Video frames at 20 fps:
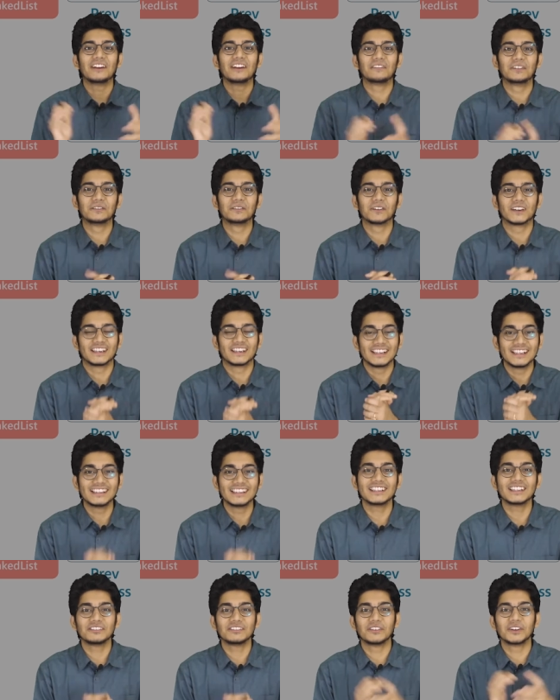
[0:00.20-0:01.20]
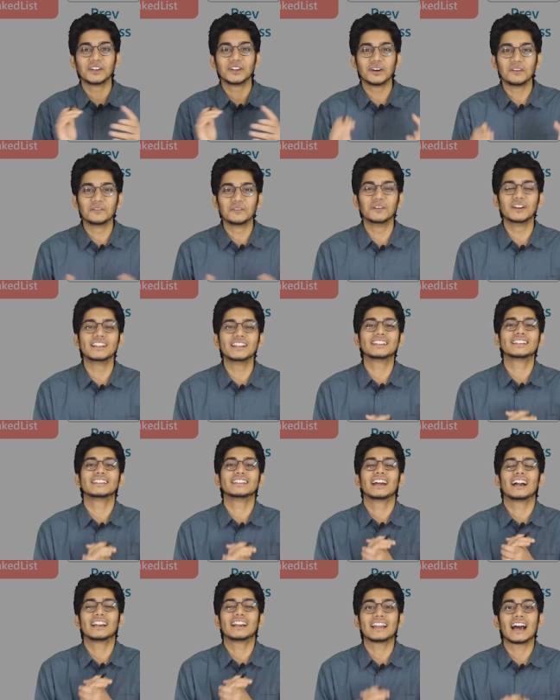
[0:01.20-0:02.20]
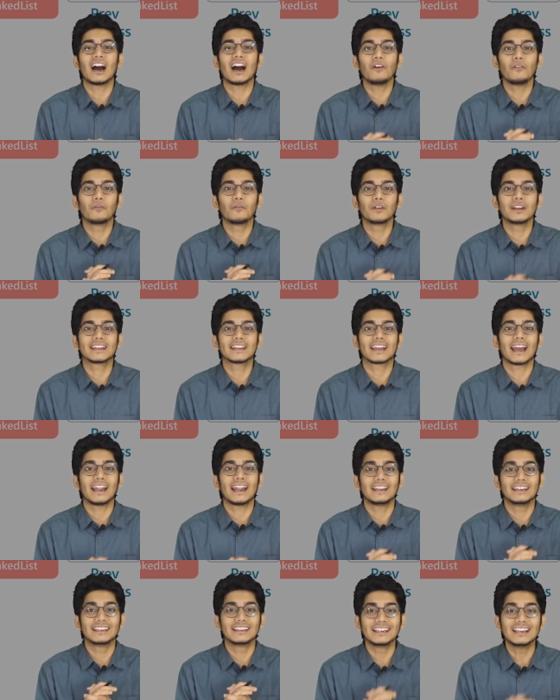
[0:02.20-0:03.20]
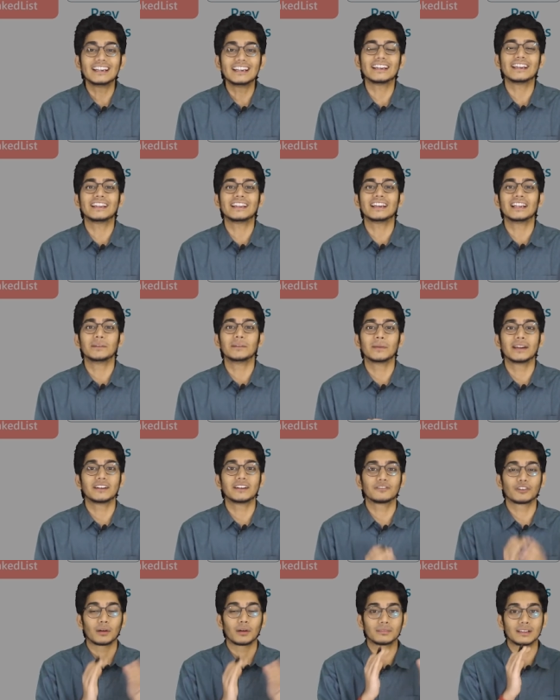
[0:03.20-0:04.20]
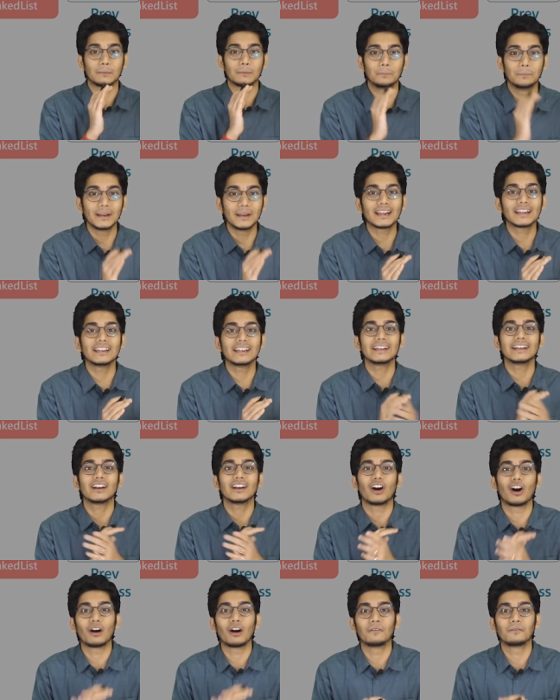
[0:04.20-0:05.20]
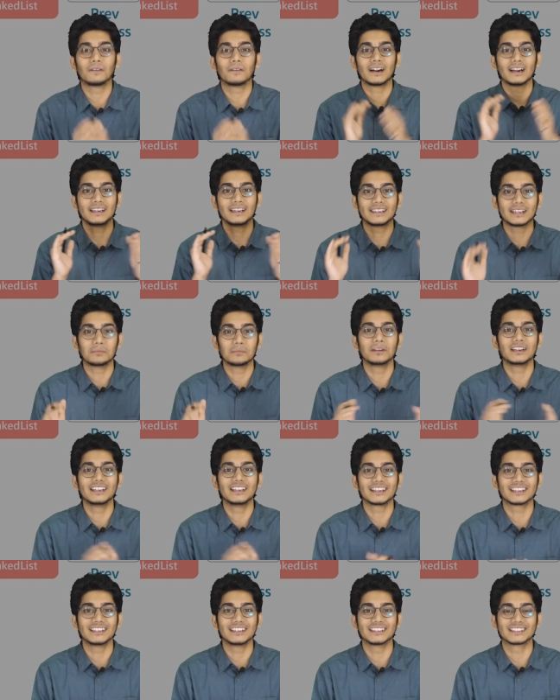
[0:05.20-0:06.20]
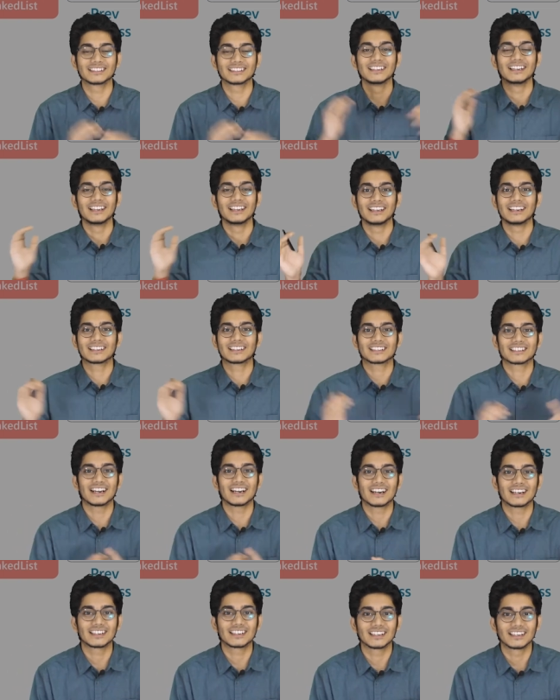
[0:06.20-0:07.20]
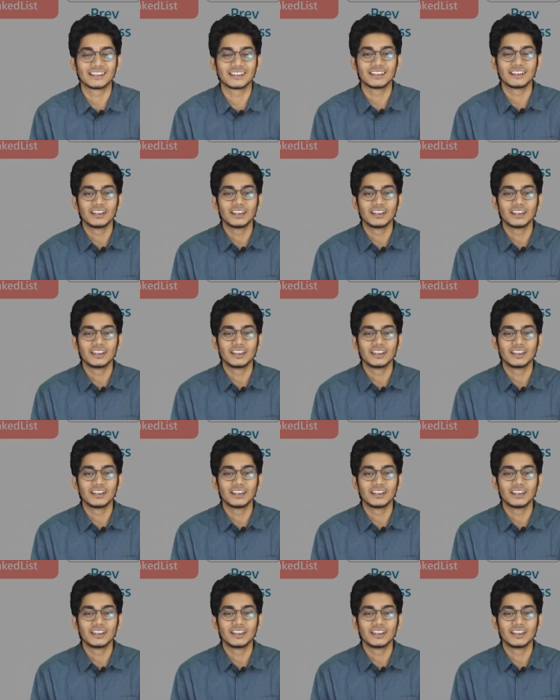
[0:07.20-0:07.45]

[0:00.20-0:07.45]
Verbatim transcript: Hey everyone, in this video we'll see that how we can delete any element from the beginning of a doubly linked list. Let's start.